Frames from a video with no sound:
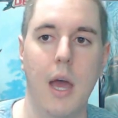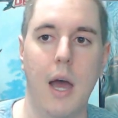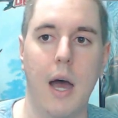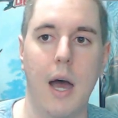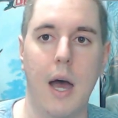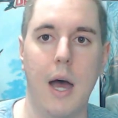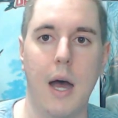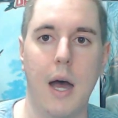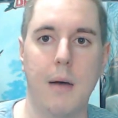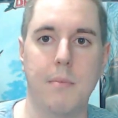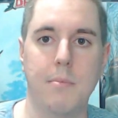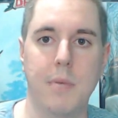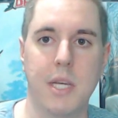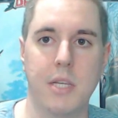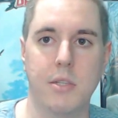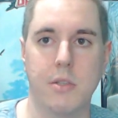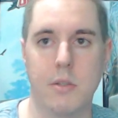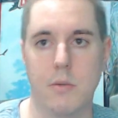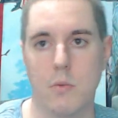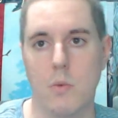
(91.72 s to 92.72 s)

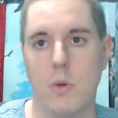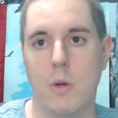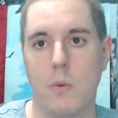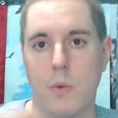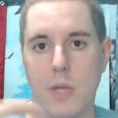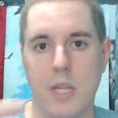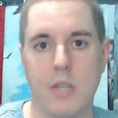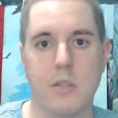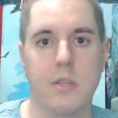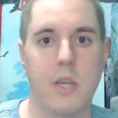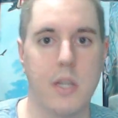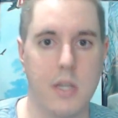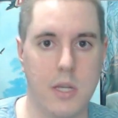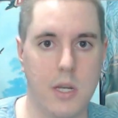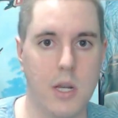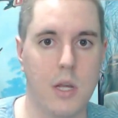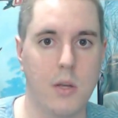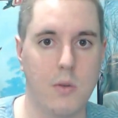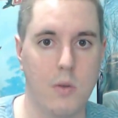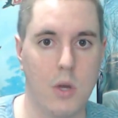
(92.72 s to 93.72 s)
when they send
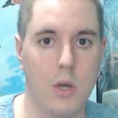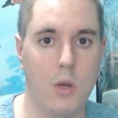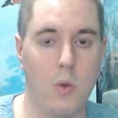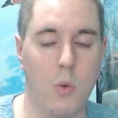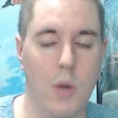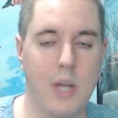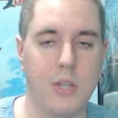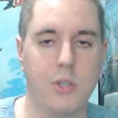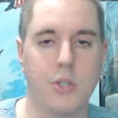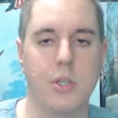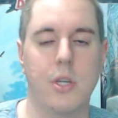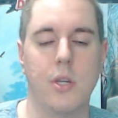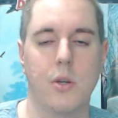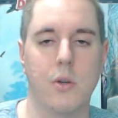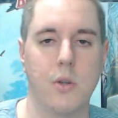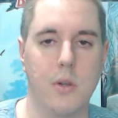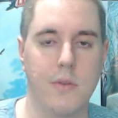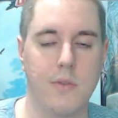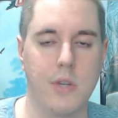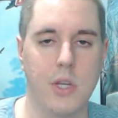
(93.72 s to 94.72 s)
in a question
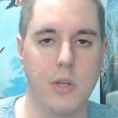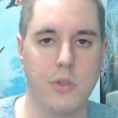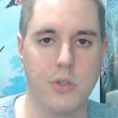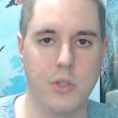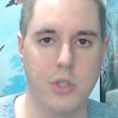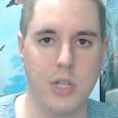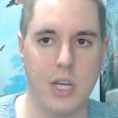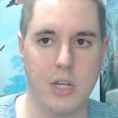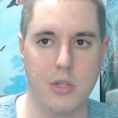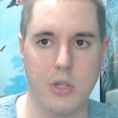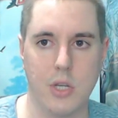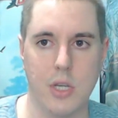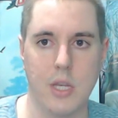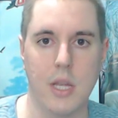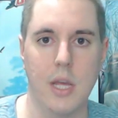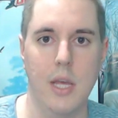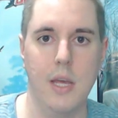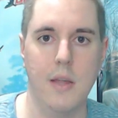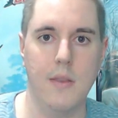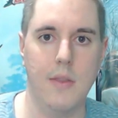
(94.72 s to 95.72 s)
or a video
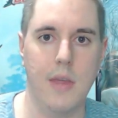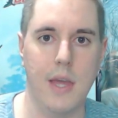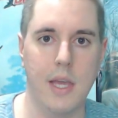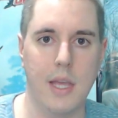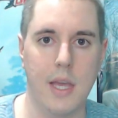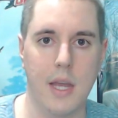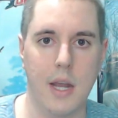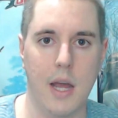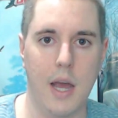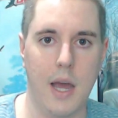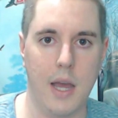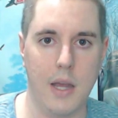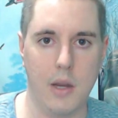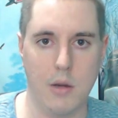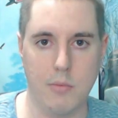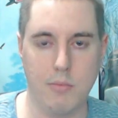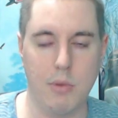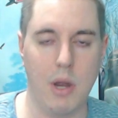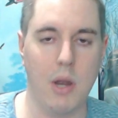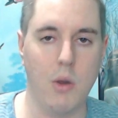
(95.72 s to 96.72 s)
suggestion, they get
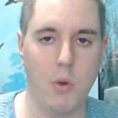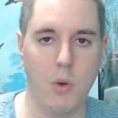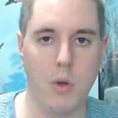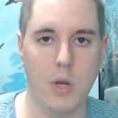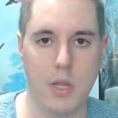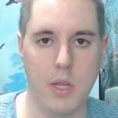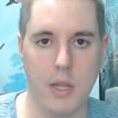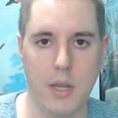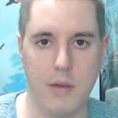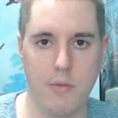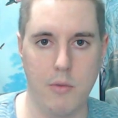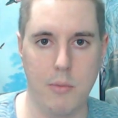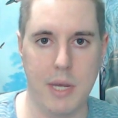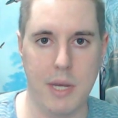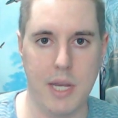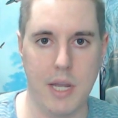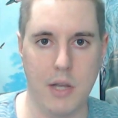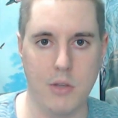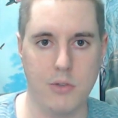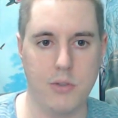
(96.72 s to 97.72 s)
higher priority than
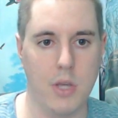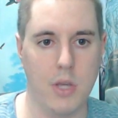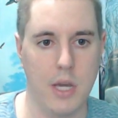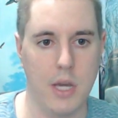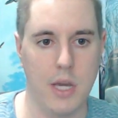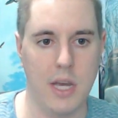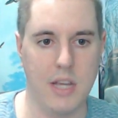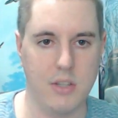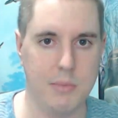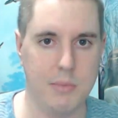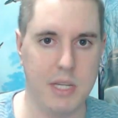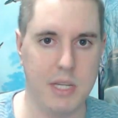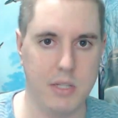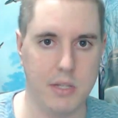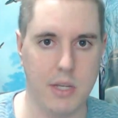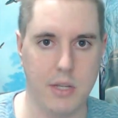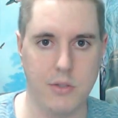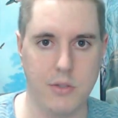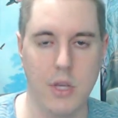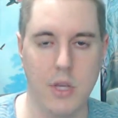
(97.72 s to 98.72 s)
everybody else, as makes
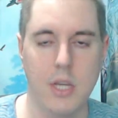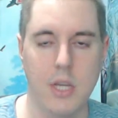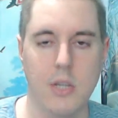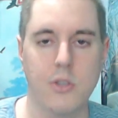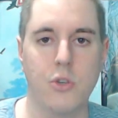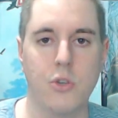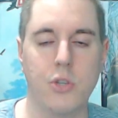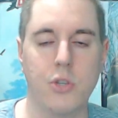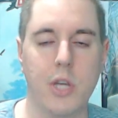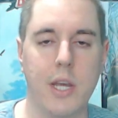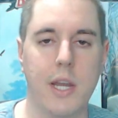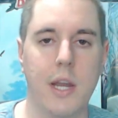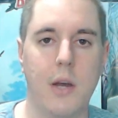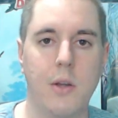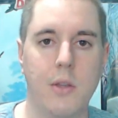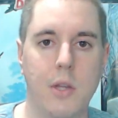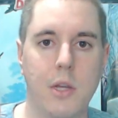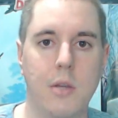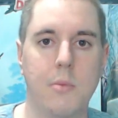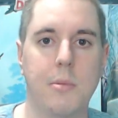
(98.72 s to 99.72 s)
sense. So check it
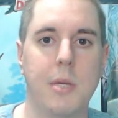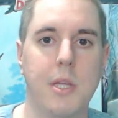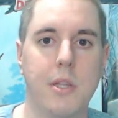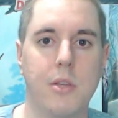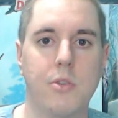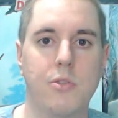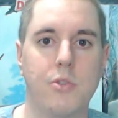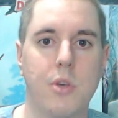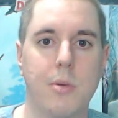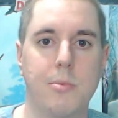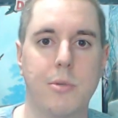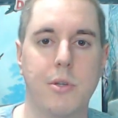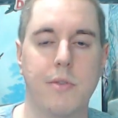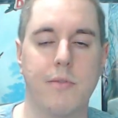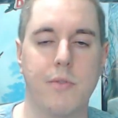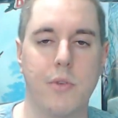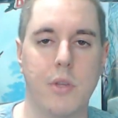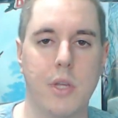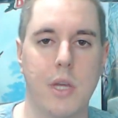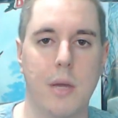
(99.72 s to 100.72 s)
out. Link will be in the description
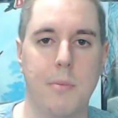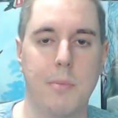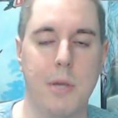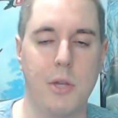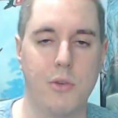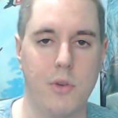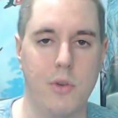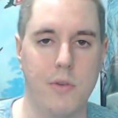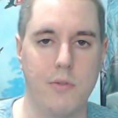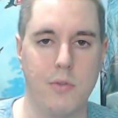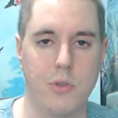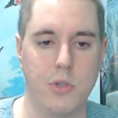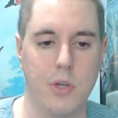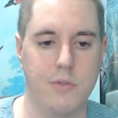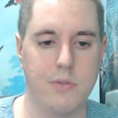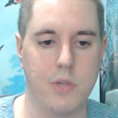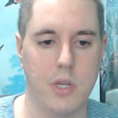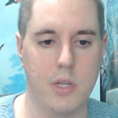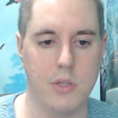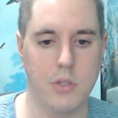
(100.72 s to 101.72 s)
for the Patreon for
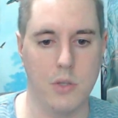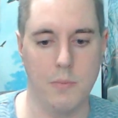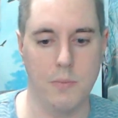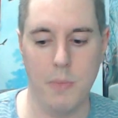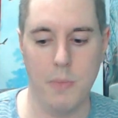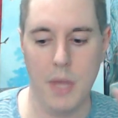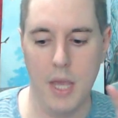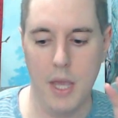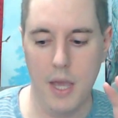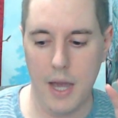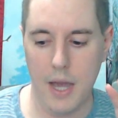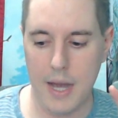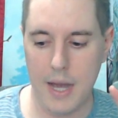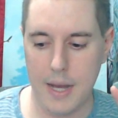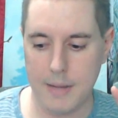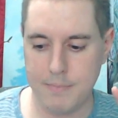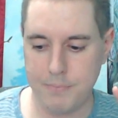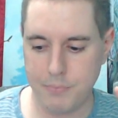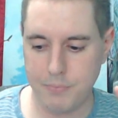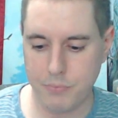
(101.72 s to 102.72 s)

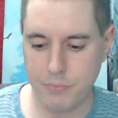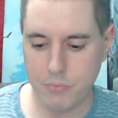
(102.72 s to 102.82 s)
Trevschan2.